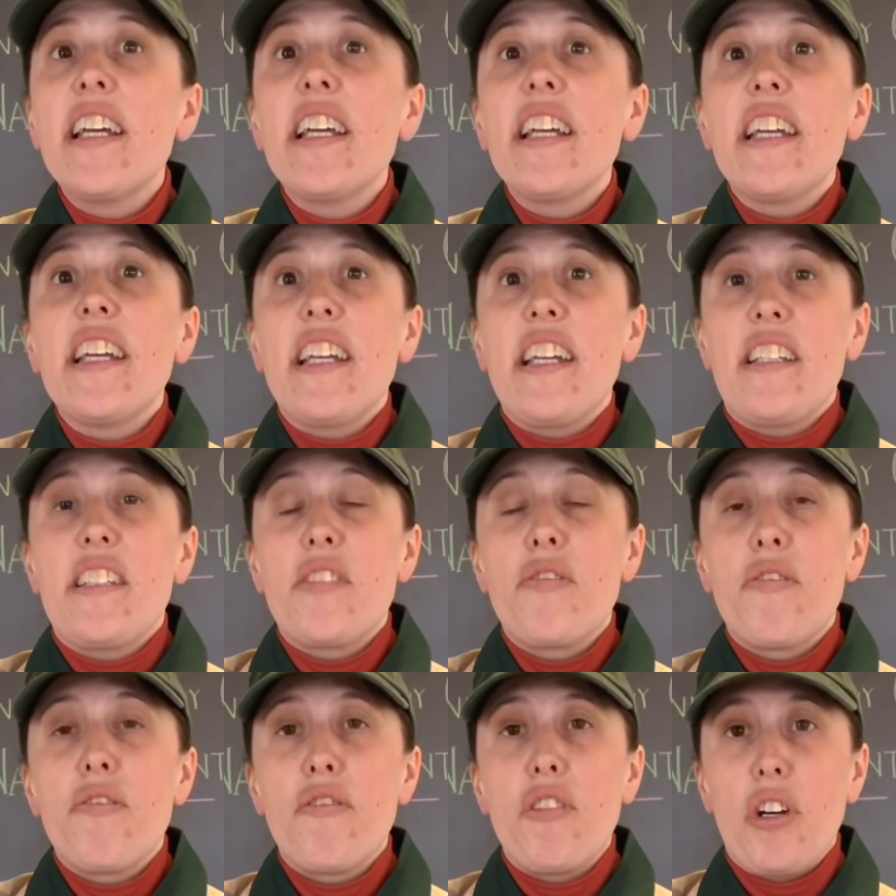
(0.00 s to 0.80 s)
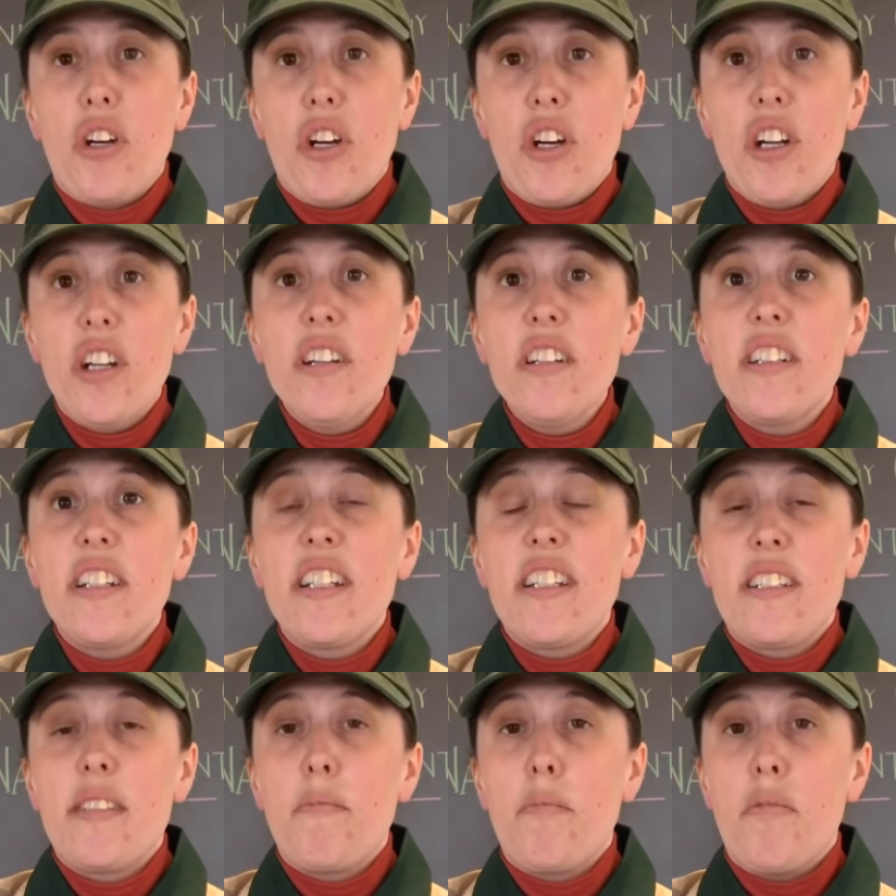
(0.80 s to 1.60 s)
Its fur
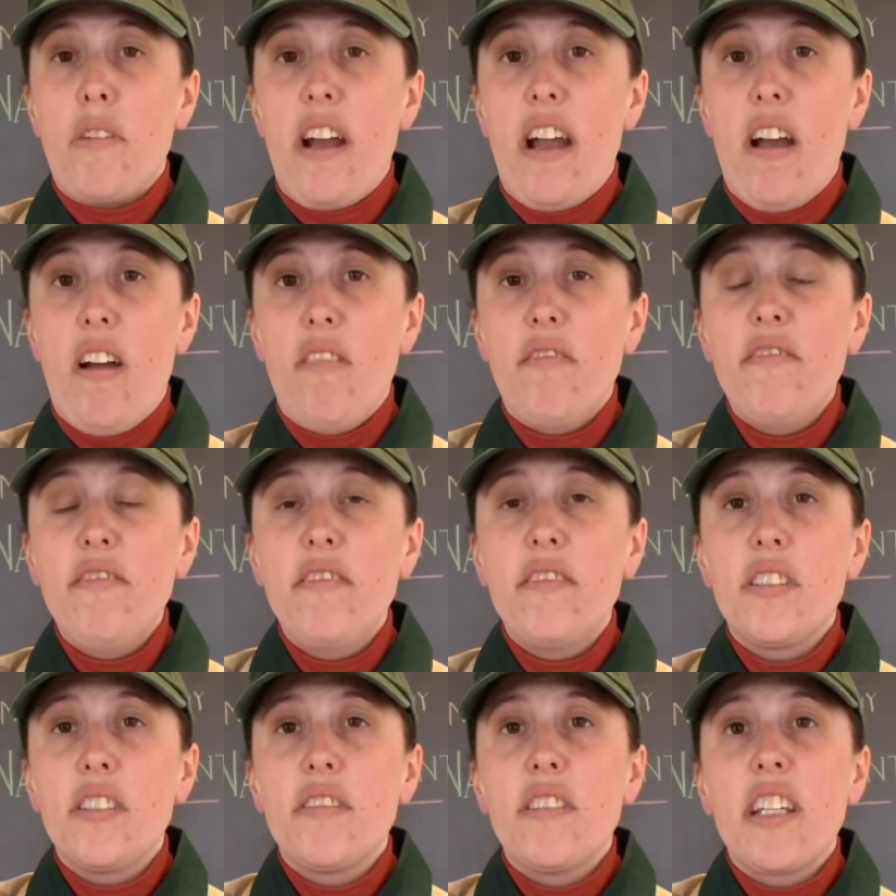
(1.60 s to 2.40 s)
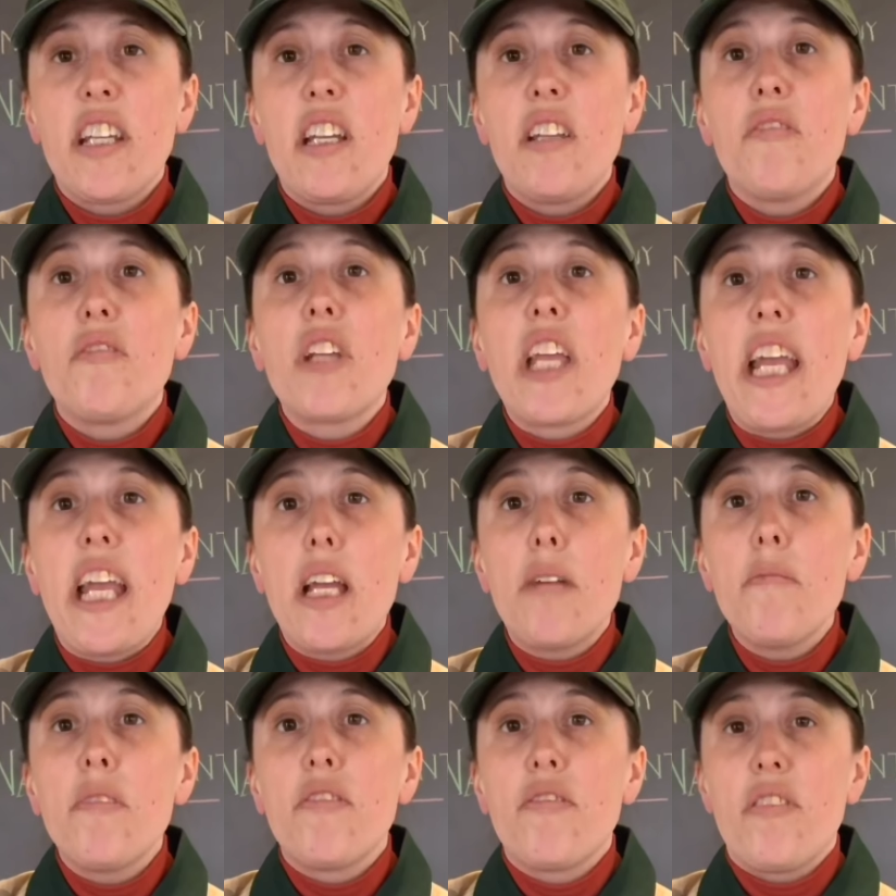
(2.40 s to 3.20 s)
is brown, so it can
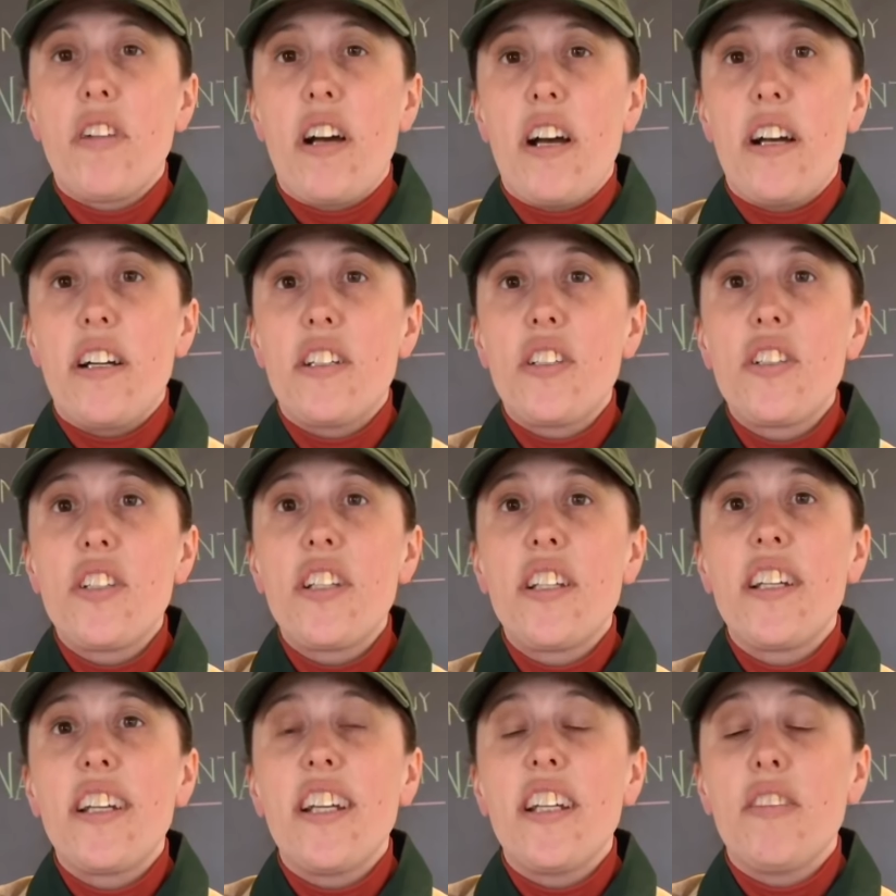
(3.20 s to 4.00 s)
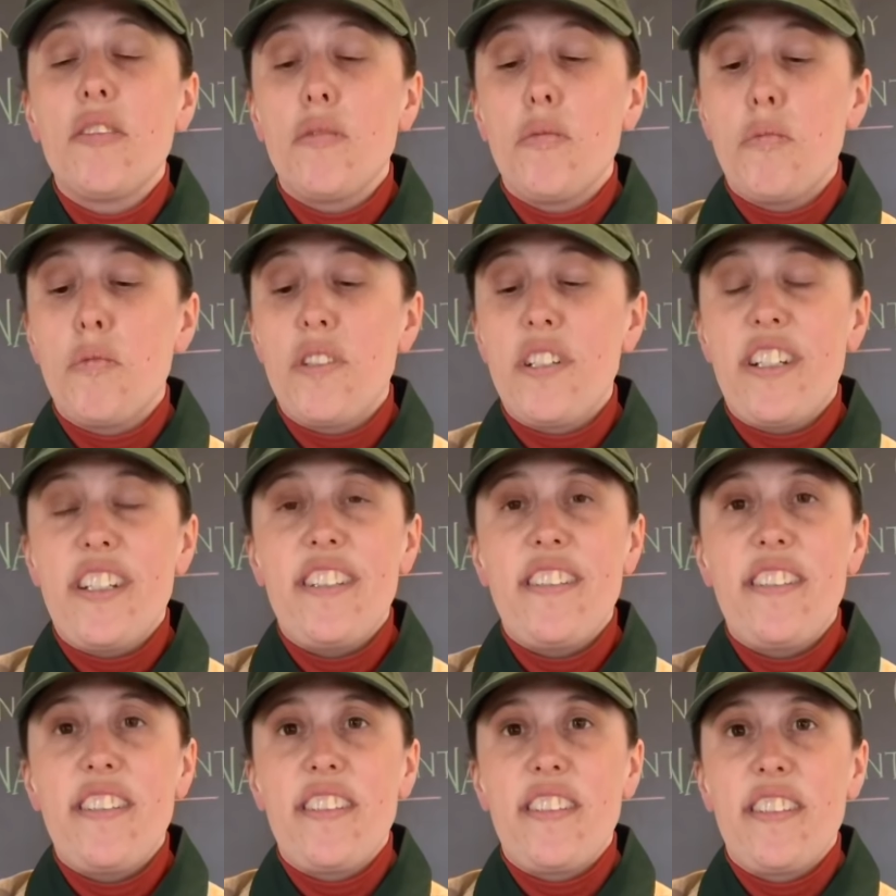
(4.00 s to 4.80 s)
camouflage in the
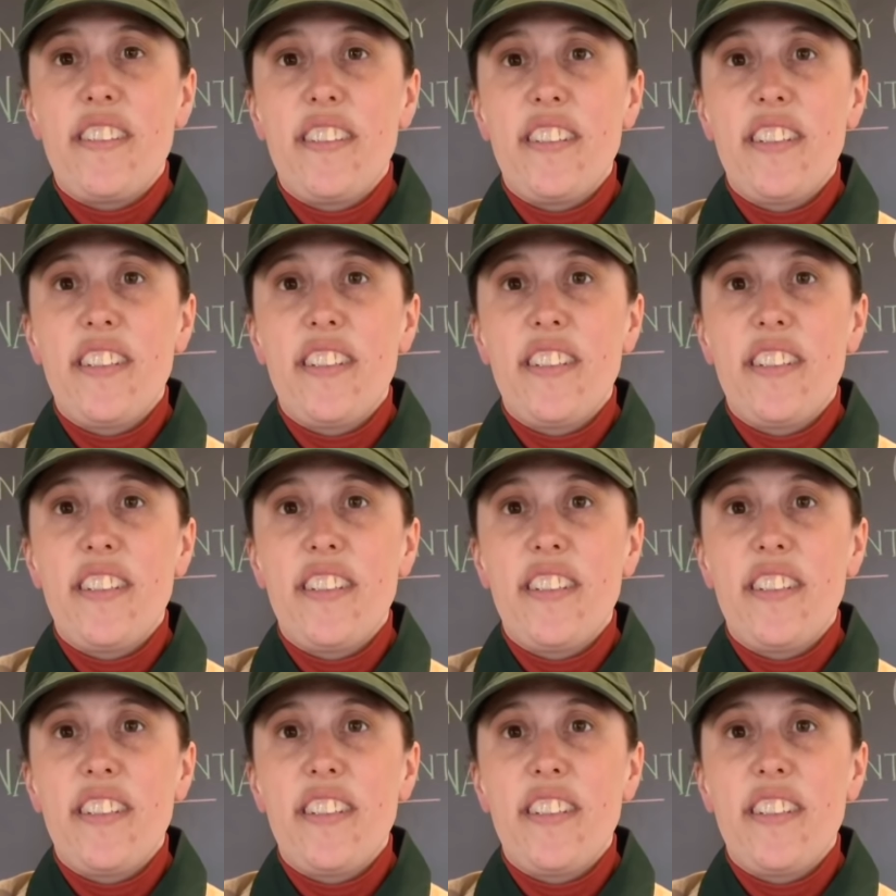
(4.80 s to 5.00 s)
woods.